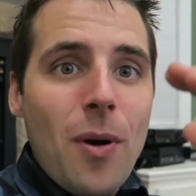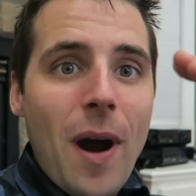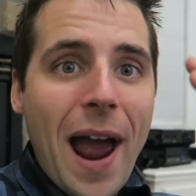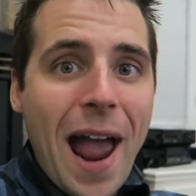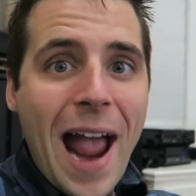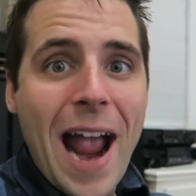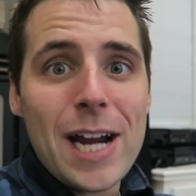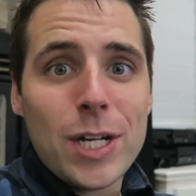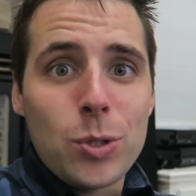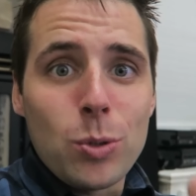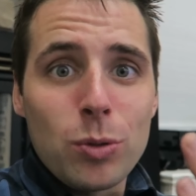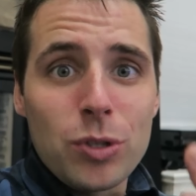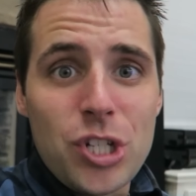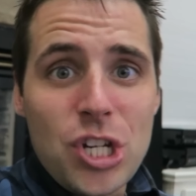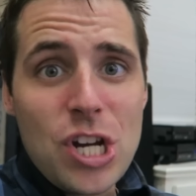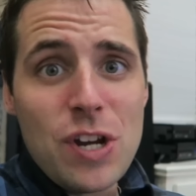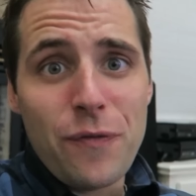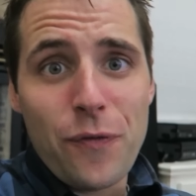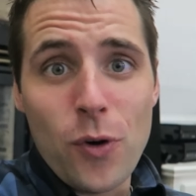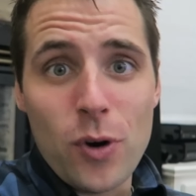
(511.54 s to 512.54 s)
no actual
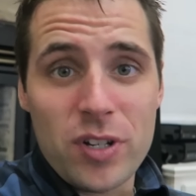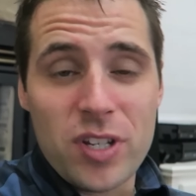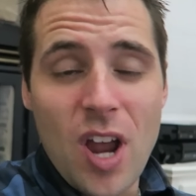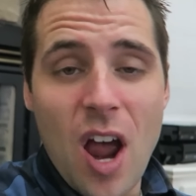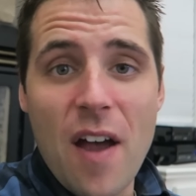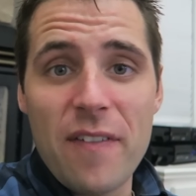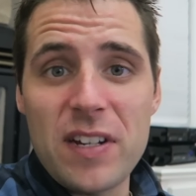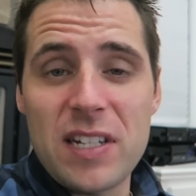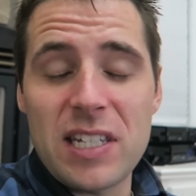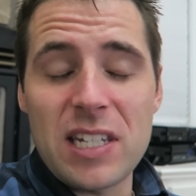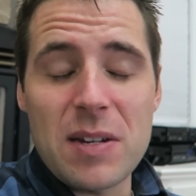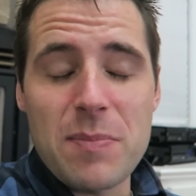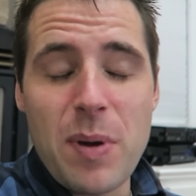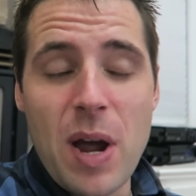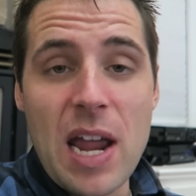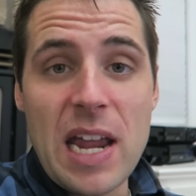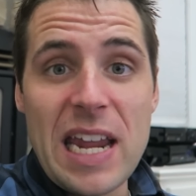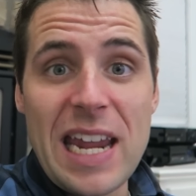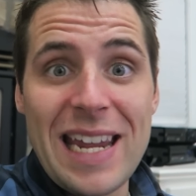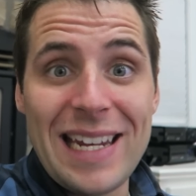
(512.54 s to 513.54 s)
G-force, obviously,
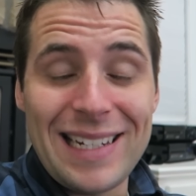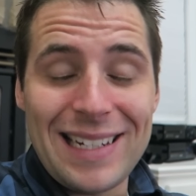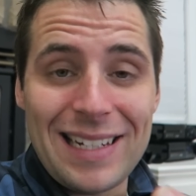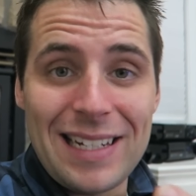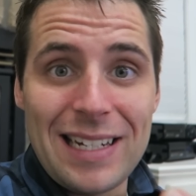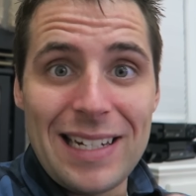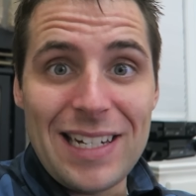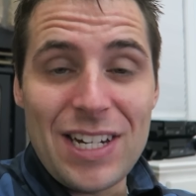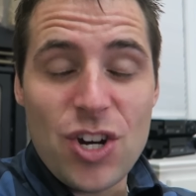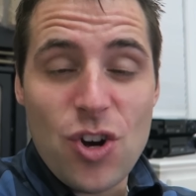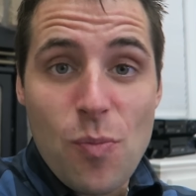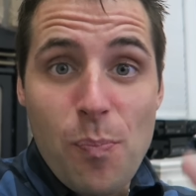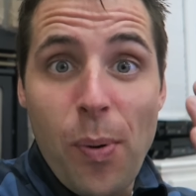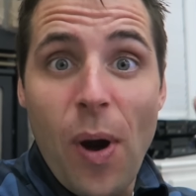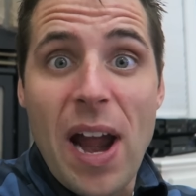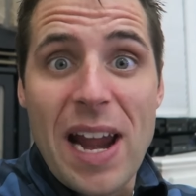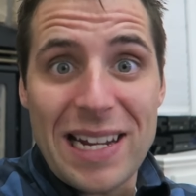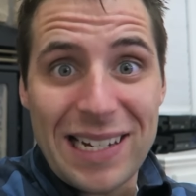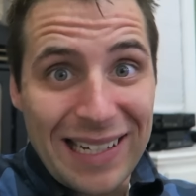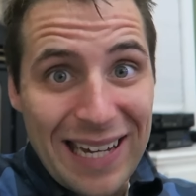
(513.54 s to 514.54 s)
but your
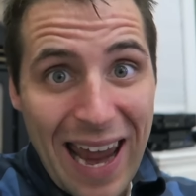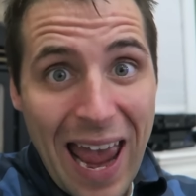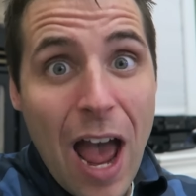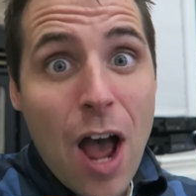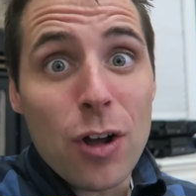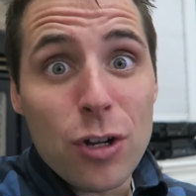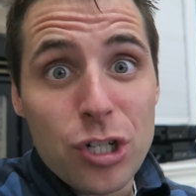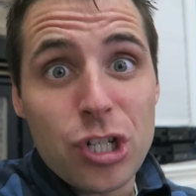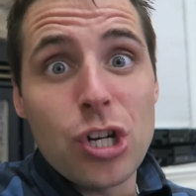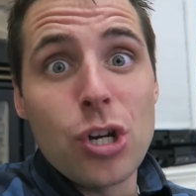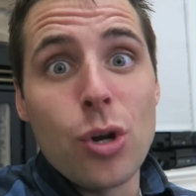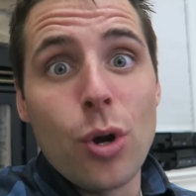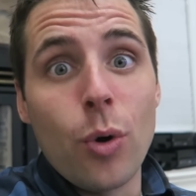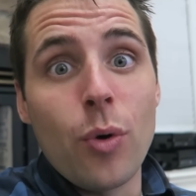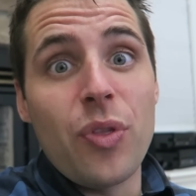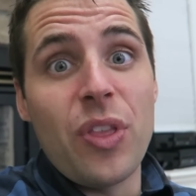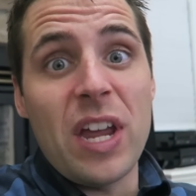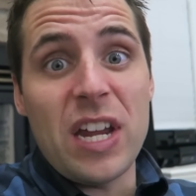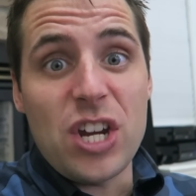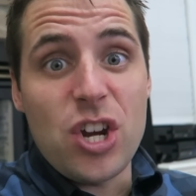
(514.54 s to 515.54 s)
brain tells
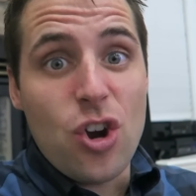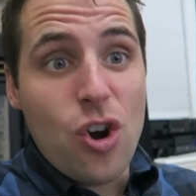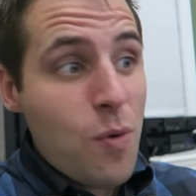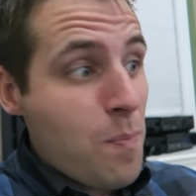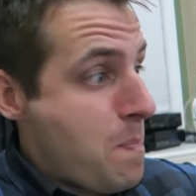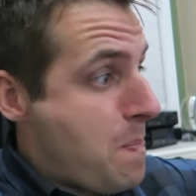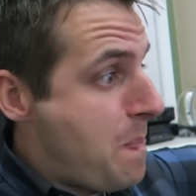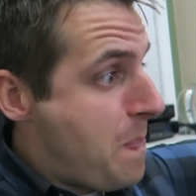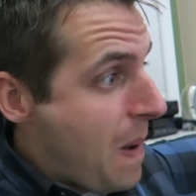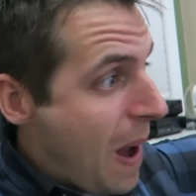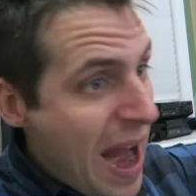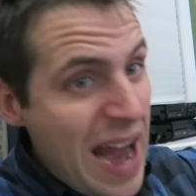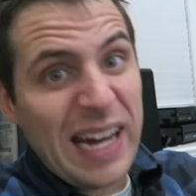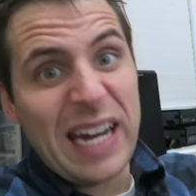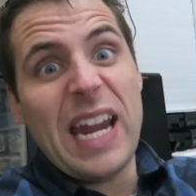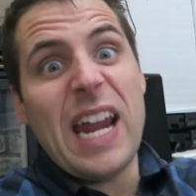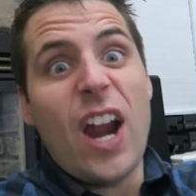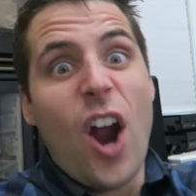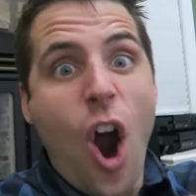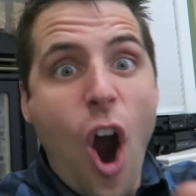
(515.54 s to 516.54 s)
you that you're
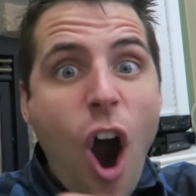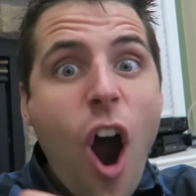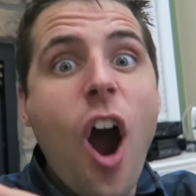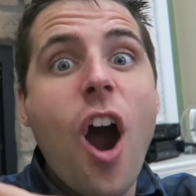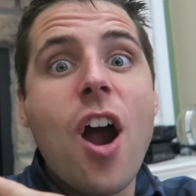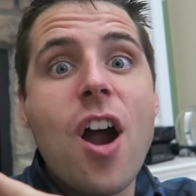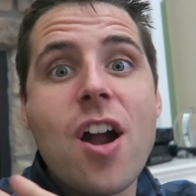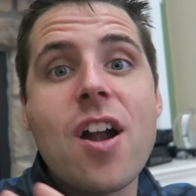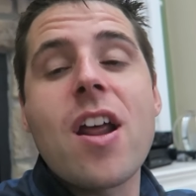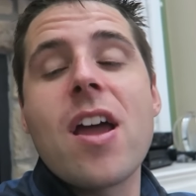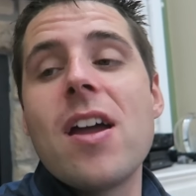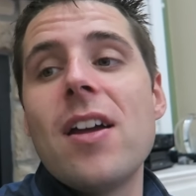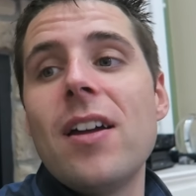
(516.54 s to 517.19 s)
banking hard.